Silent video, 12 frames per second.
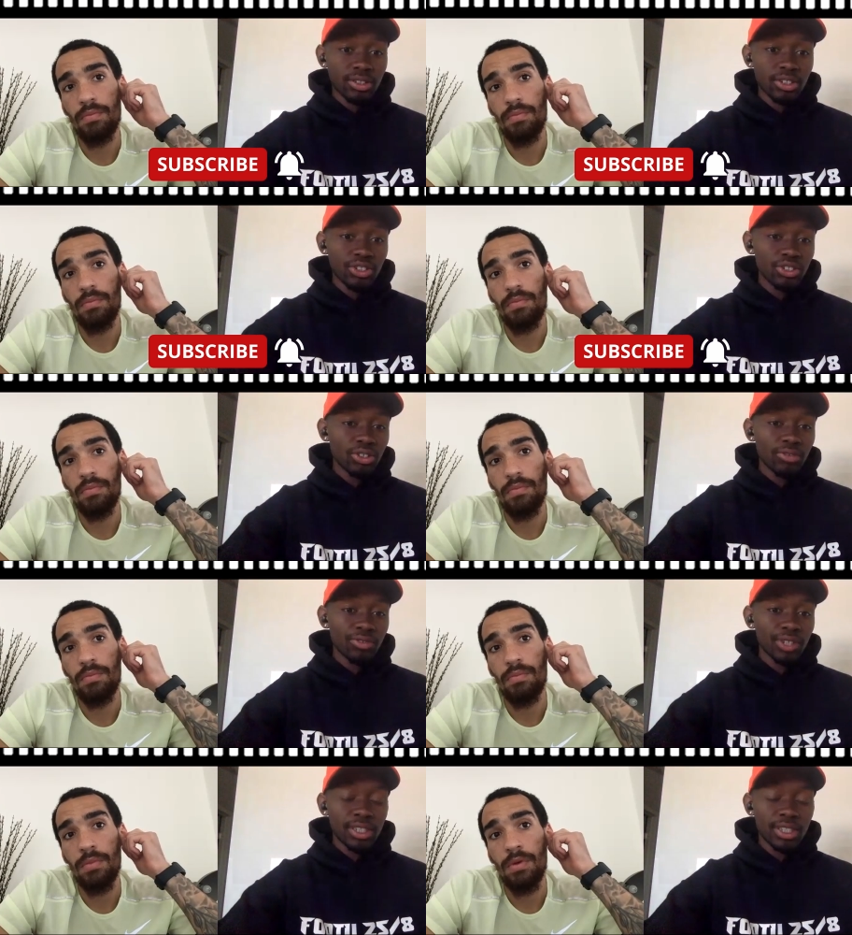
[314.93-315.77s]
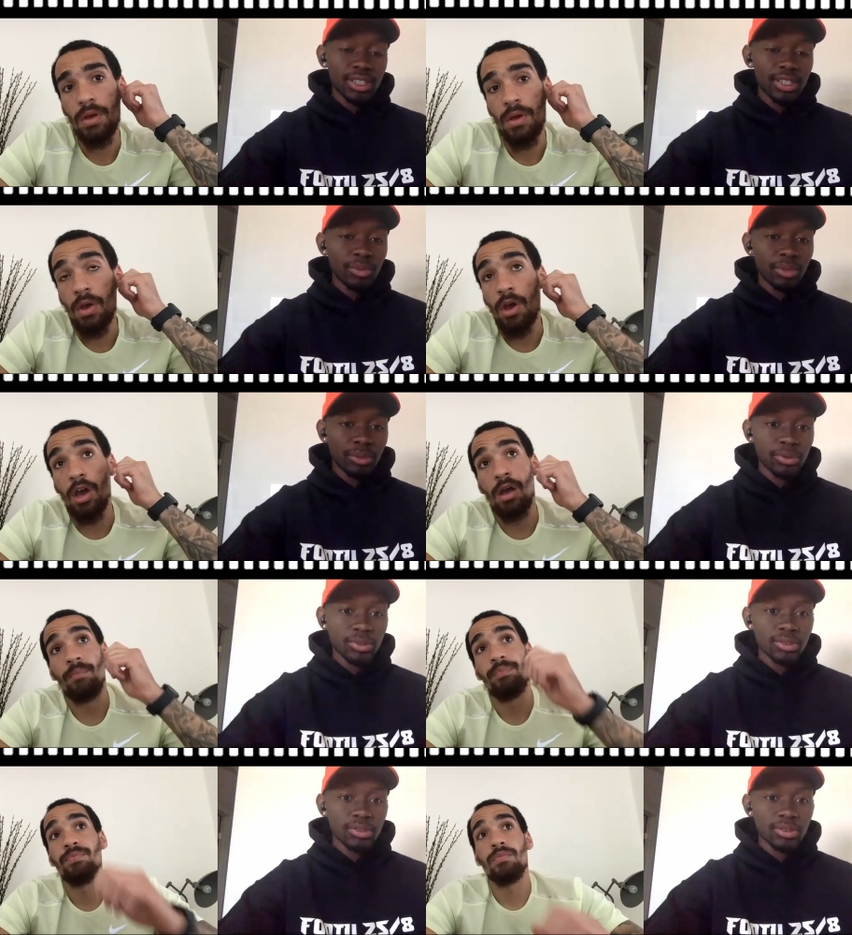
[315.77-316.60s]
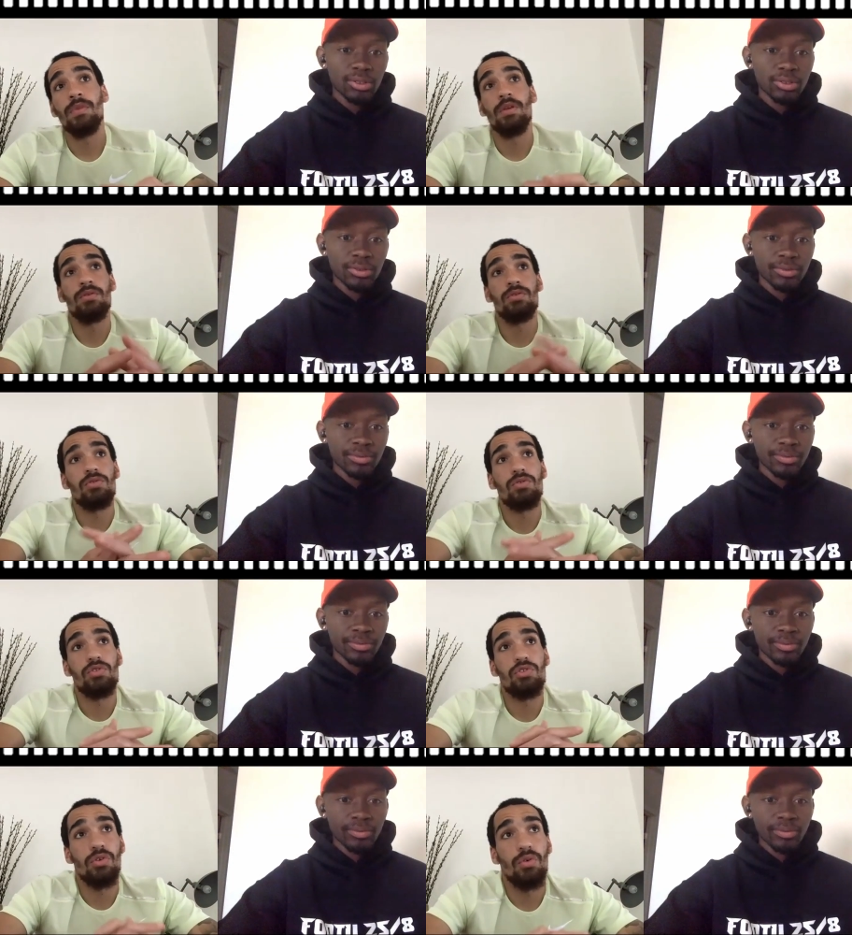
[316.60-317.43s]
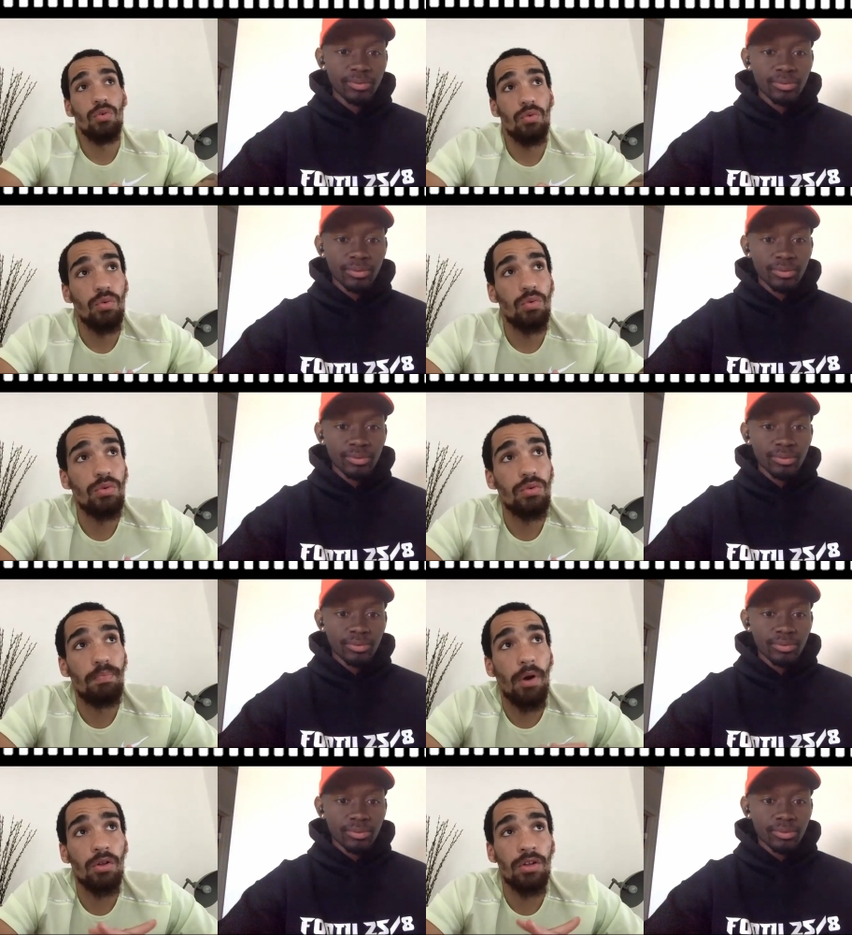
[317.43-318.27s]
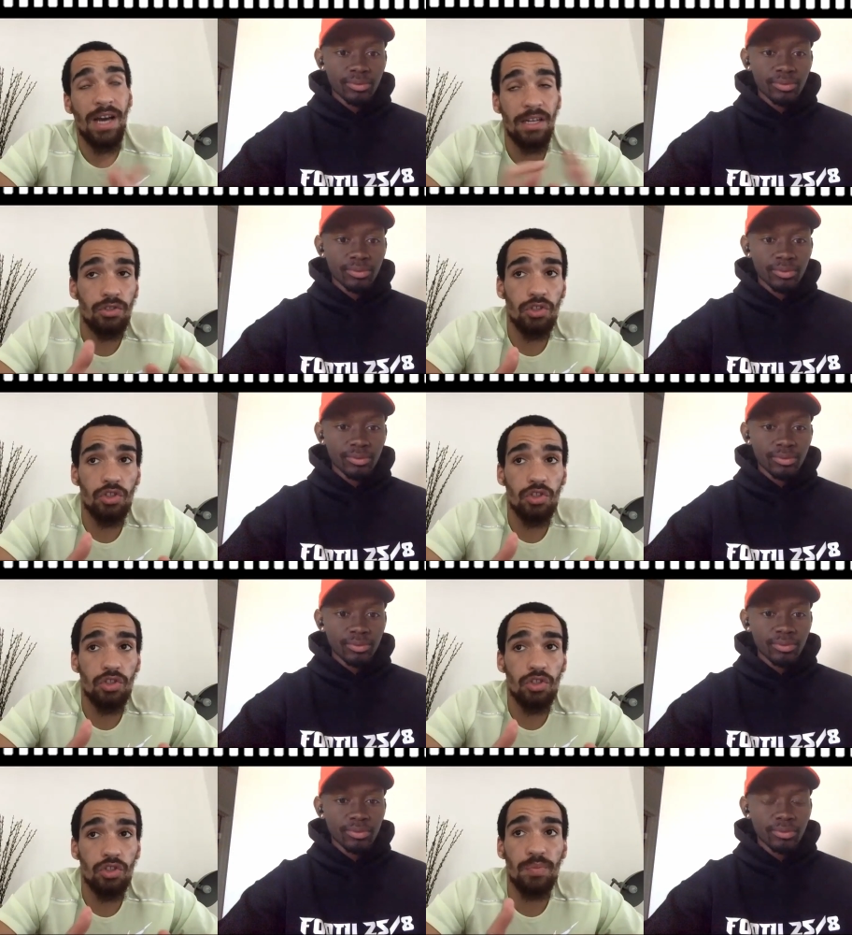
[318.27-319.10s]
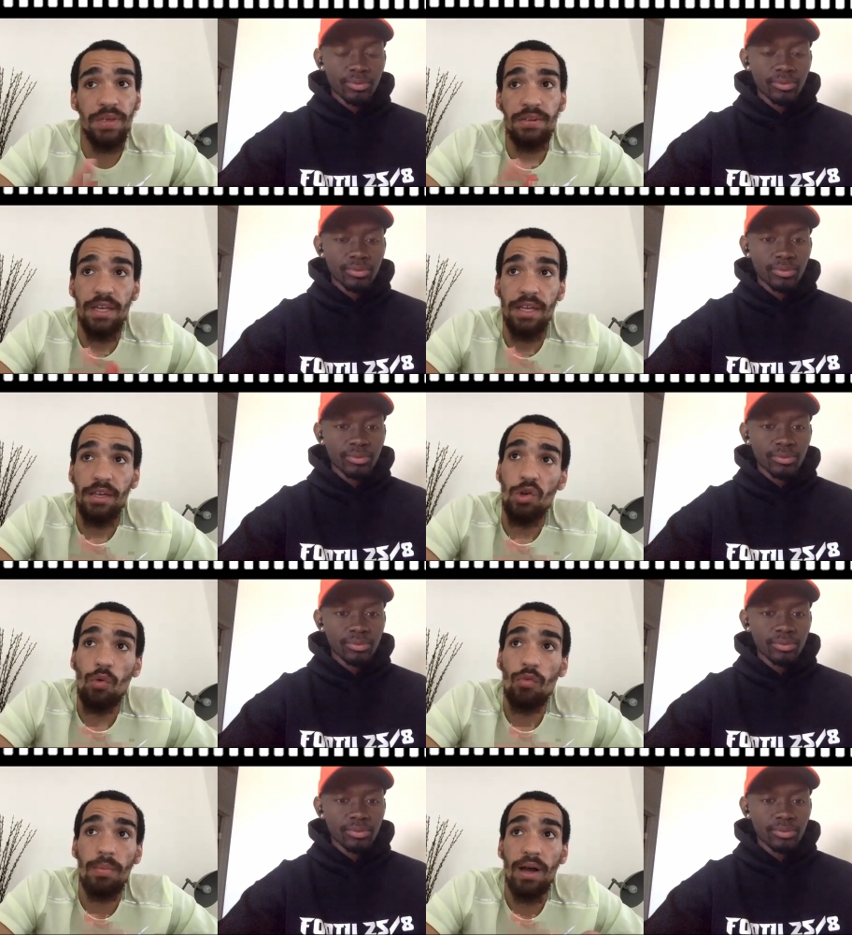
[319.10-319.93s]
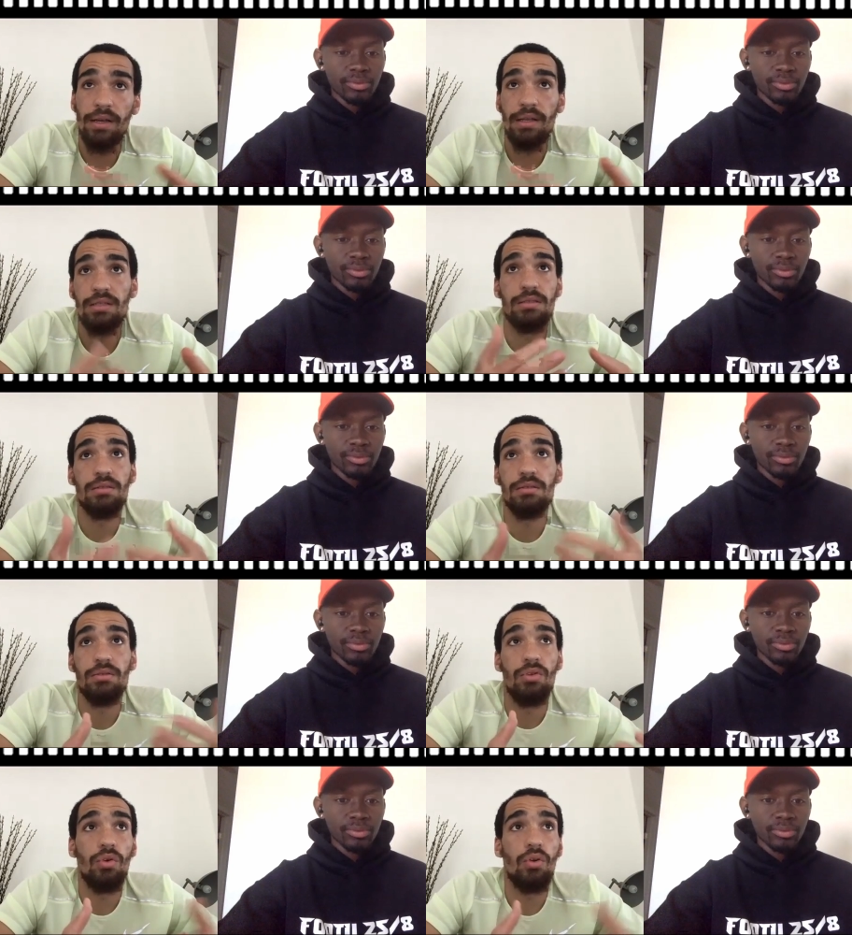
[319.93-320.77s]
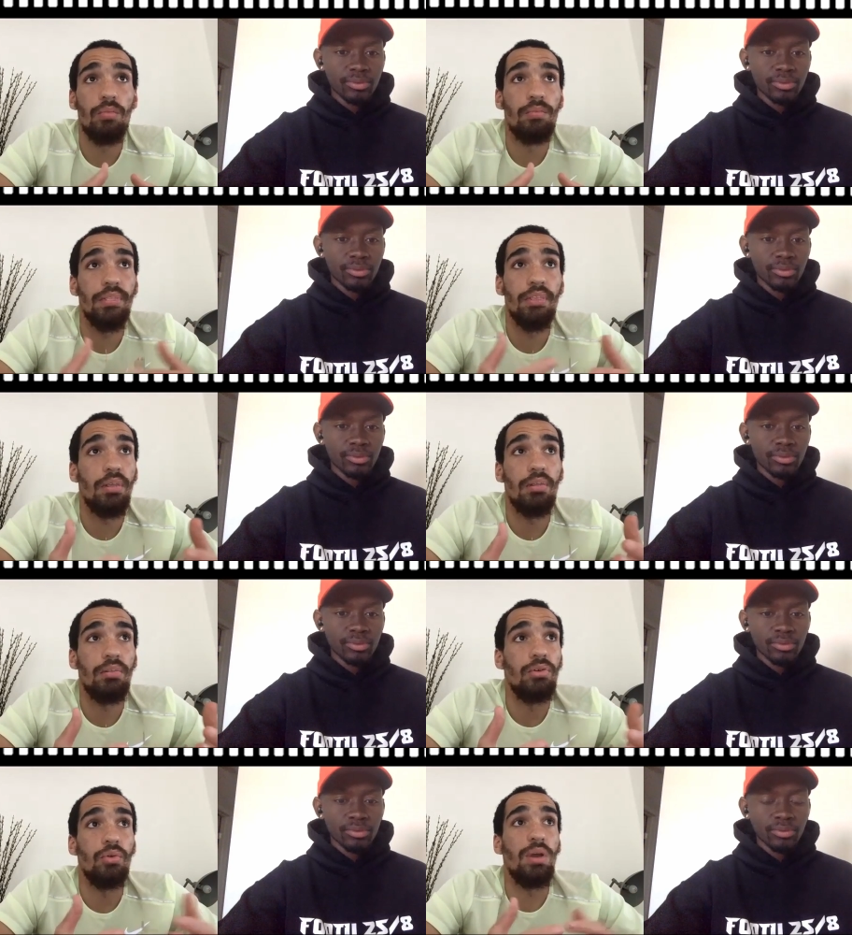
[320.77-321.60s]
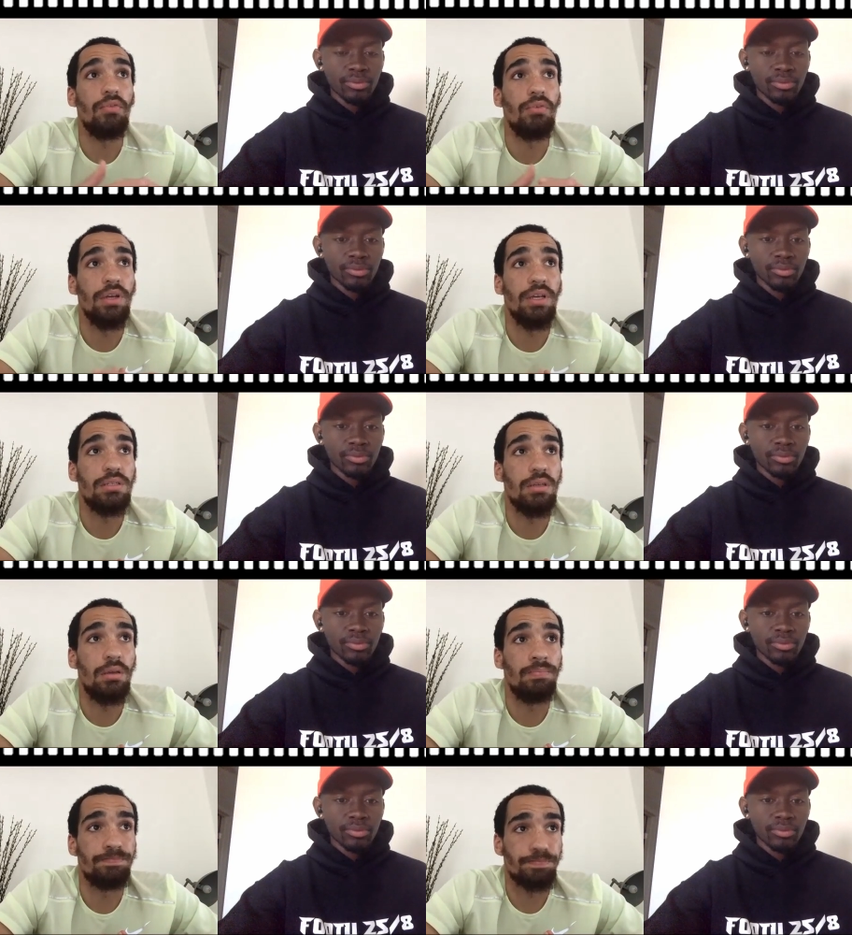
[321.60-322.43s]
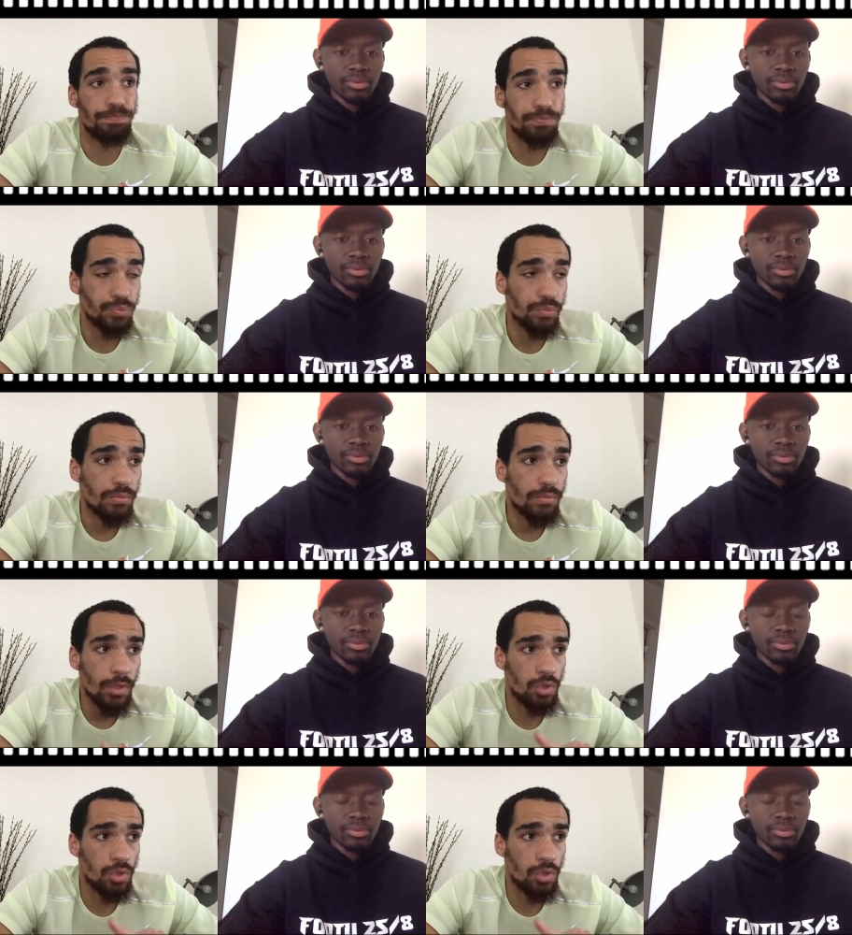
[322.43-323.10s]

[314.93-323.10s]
Speaker 1: did you not really see what um, was?
Speaker 2: So Bolton had just been taken over by this new company or whoever it is, um, so